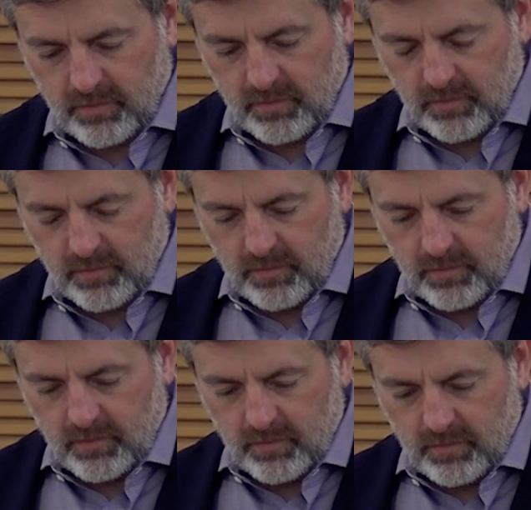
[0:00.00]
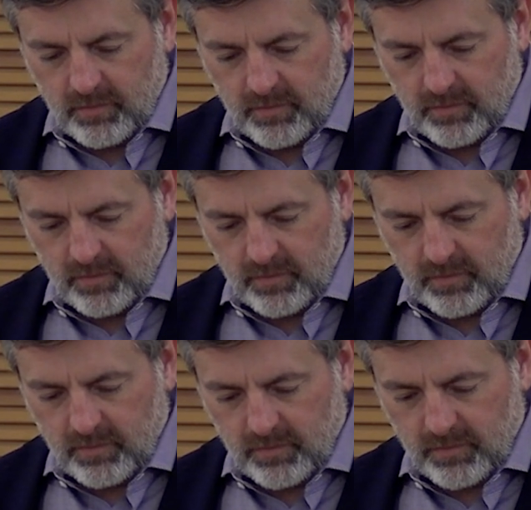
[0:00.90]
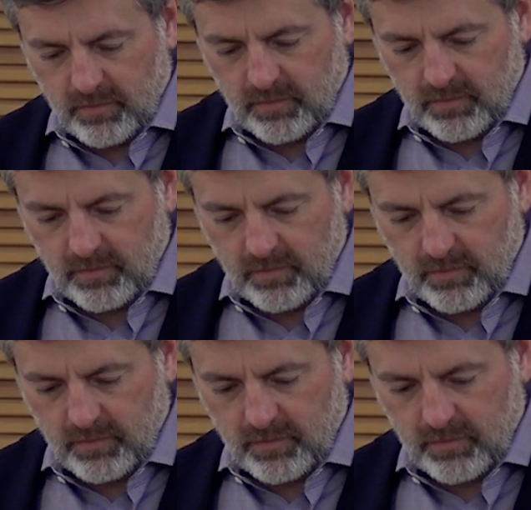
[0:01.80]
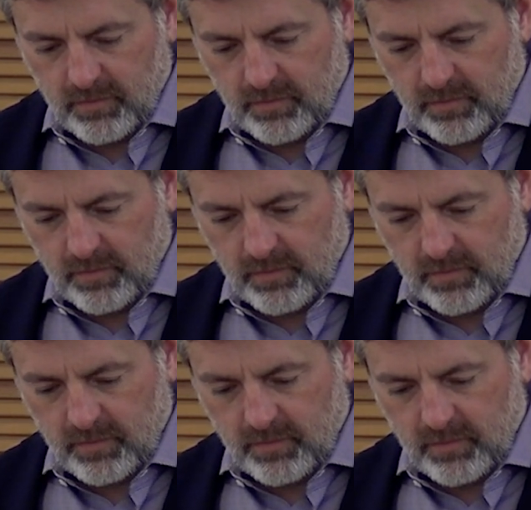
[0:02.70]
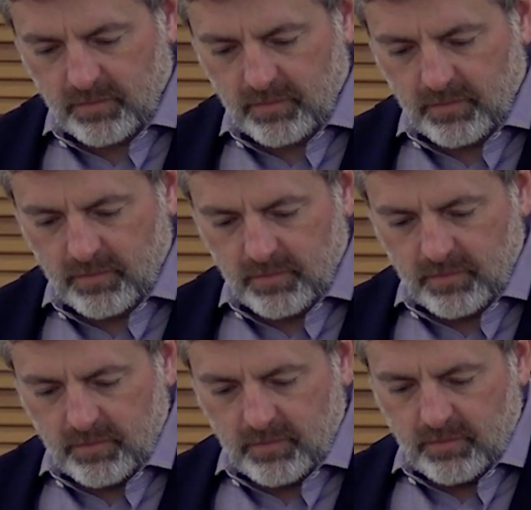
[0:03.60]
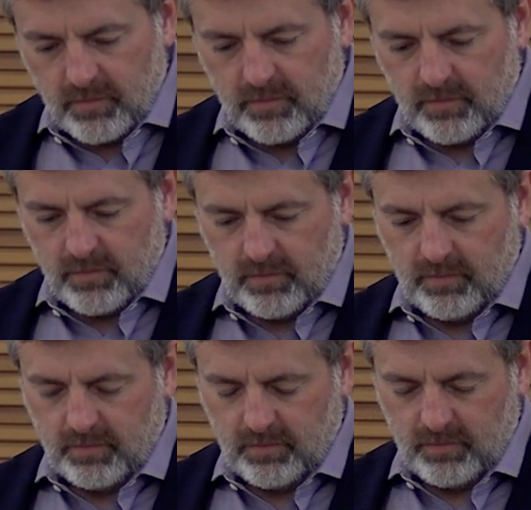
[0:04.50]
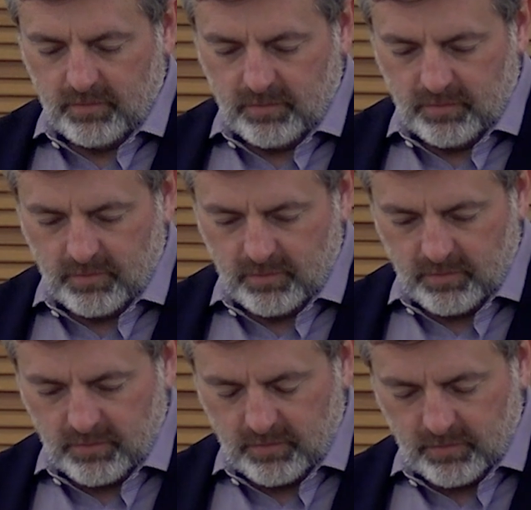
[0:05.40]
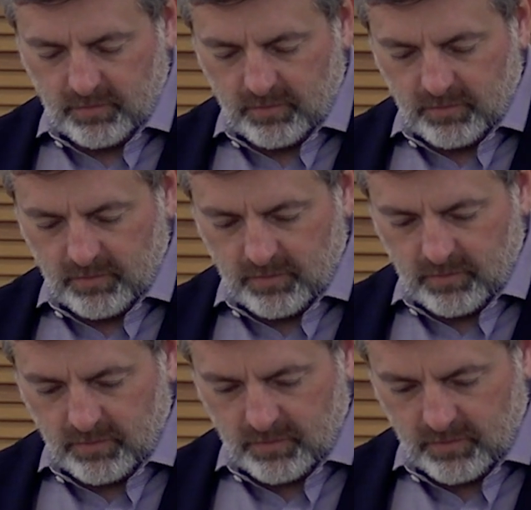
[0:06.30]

Nothing is said.